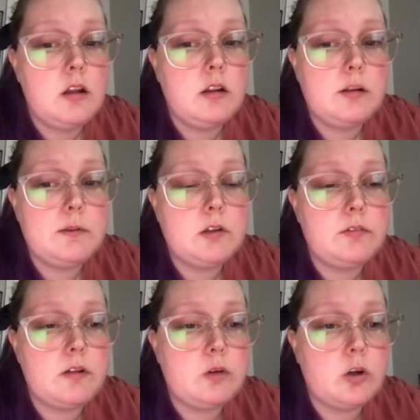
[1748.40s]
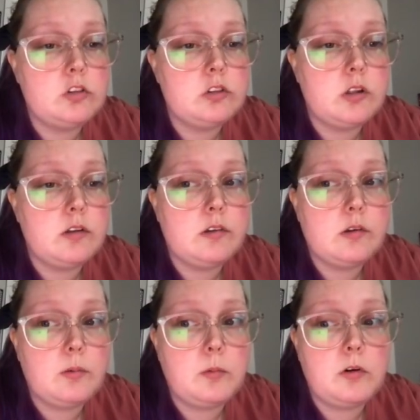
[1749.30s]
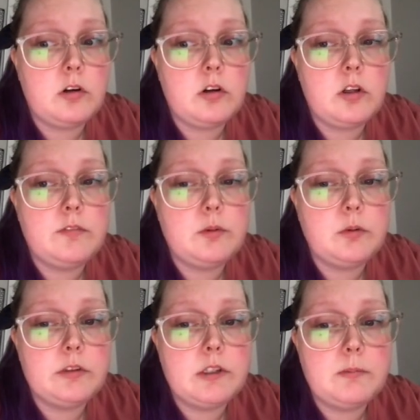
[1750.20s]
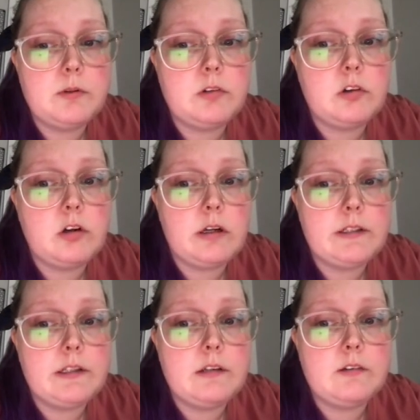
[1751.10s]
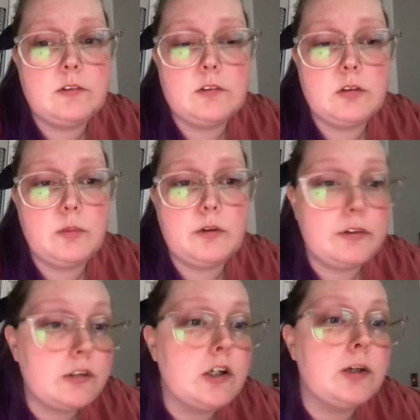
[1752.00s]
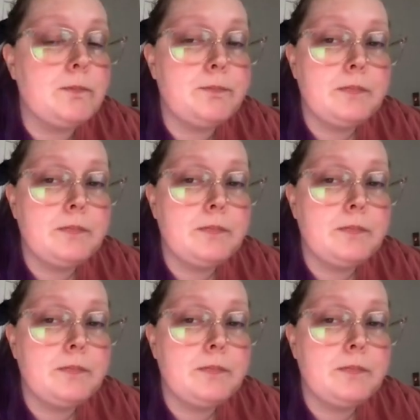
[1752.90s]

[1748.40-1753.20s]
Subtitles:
Let me know if you have questions or if you want tips or ideas. If you don't know where to start.